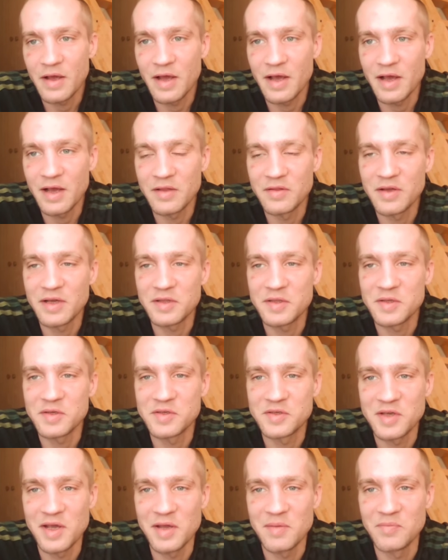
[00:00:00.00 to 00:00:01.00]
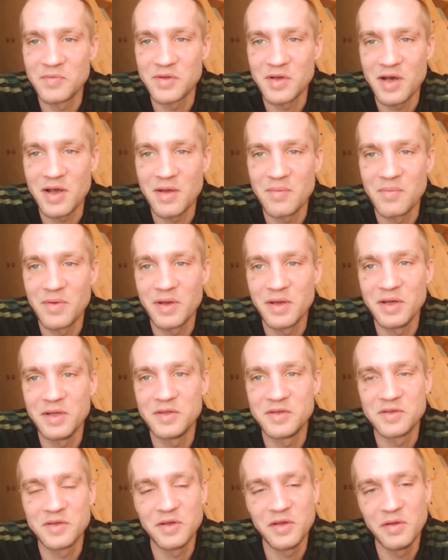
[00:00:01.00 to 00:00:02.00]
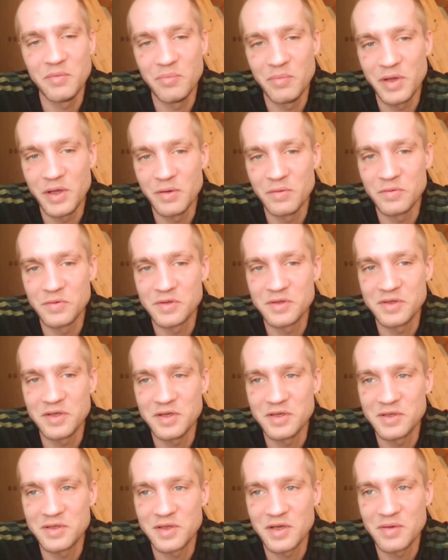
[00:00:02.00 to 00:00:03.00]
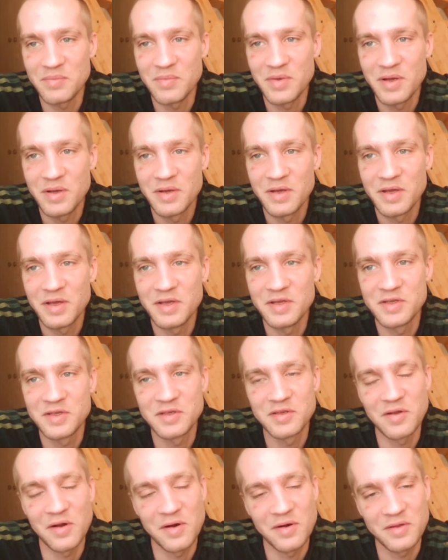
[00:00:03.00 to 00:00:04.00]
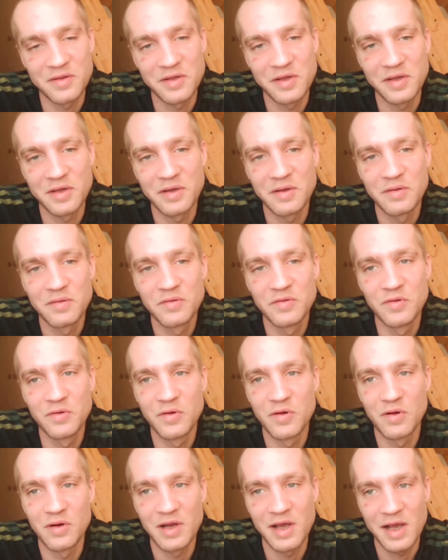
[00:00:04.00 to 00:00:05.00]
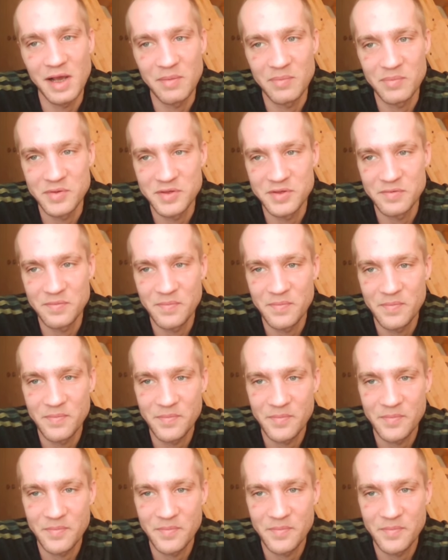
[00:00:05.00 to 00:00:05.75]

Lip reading: and at the same time its immune system is starting to collapse.